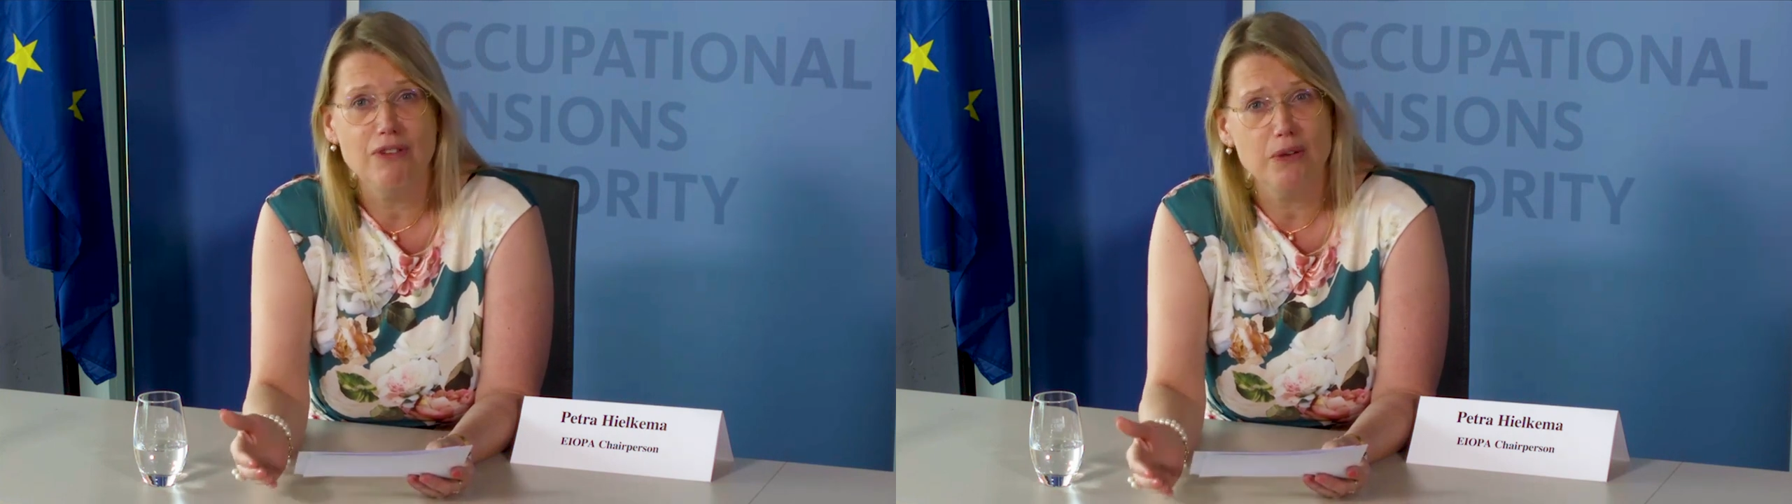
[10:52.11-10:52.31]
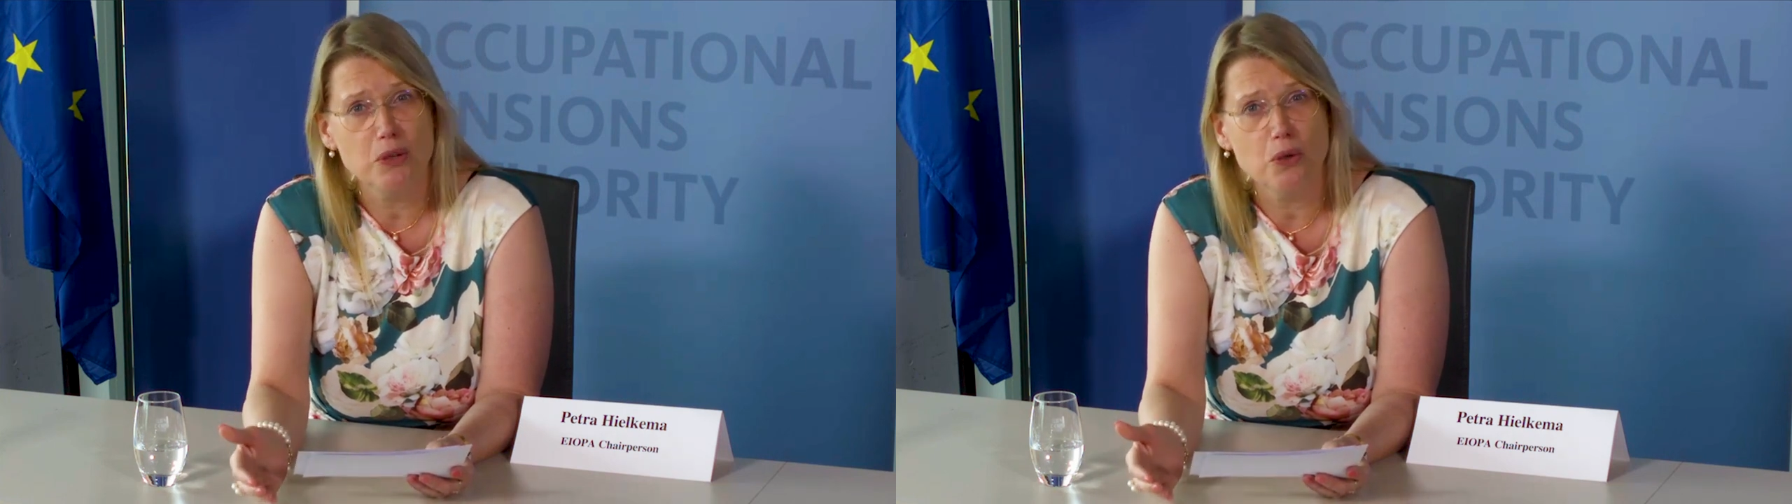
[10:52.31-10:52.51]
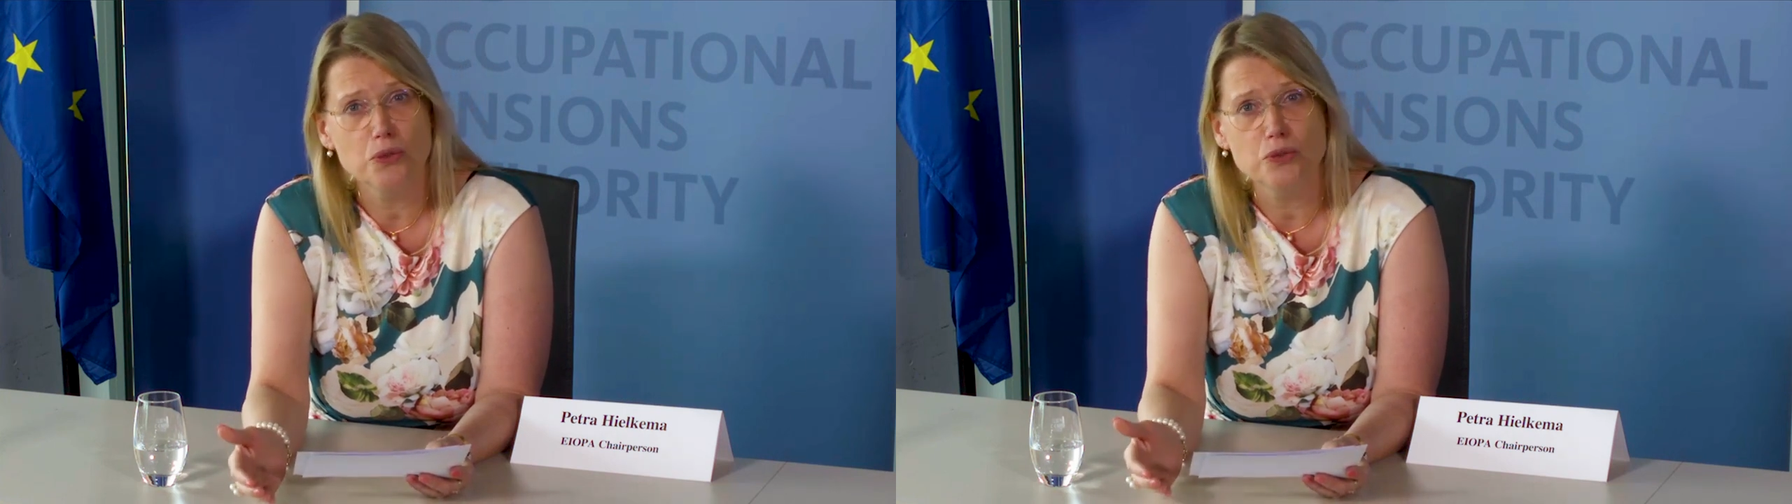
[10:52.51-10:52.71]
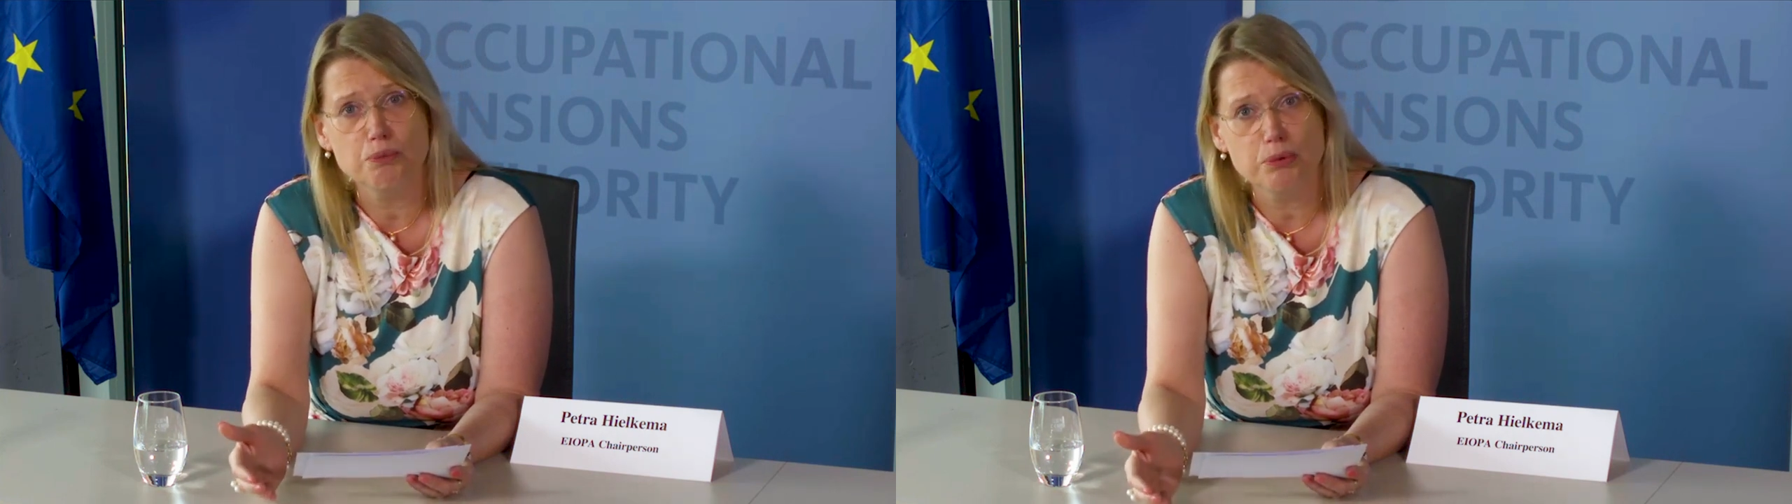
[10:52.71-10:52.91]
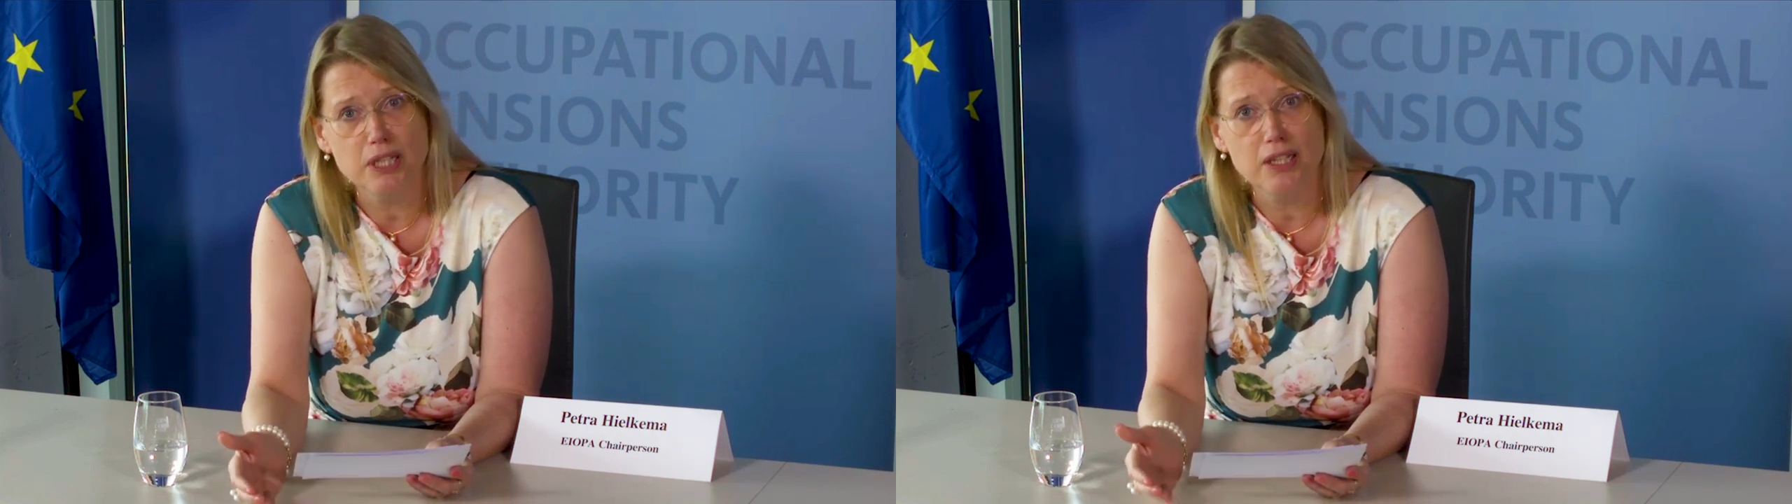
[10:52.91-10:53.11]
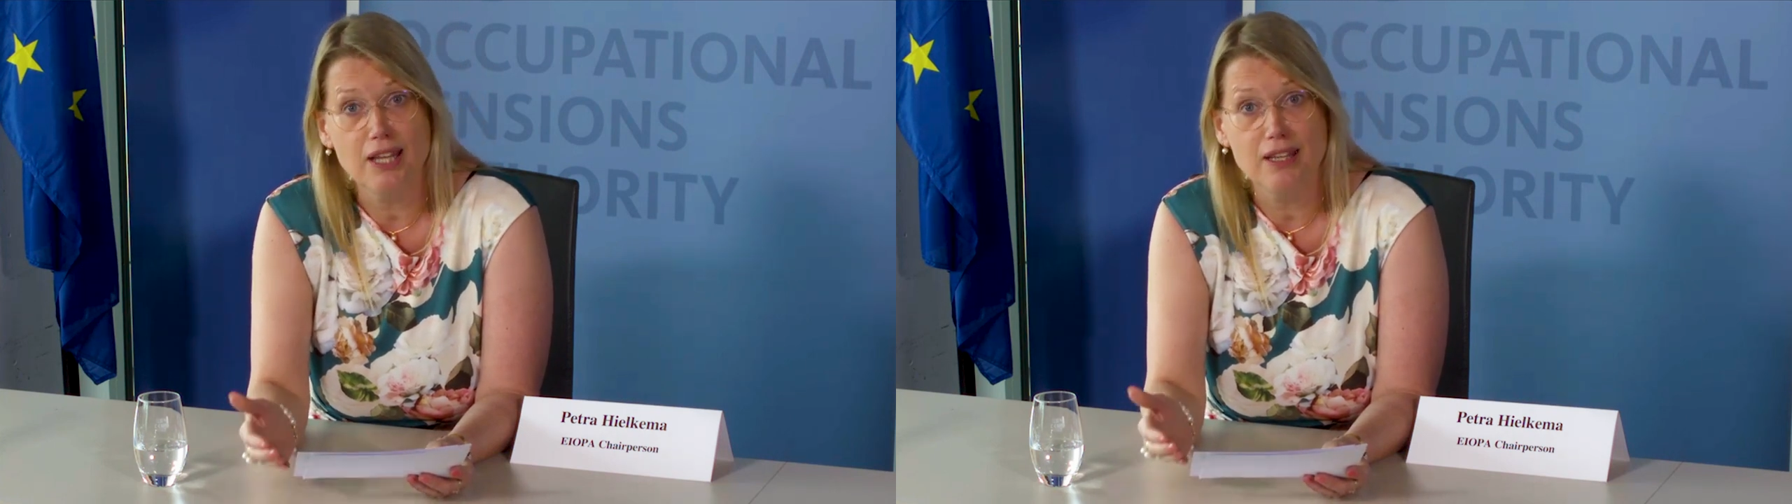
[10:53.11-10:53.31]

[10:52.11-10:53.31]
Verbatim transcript: very hot spring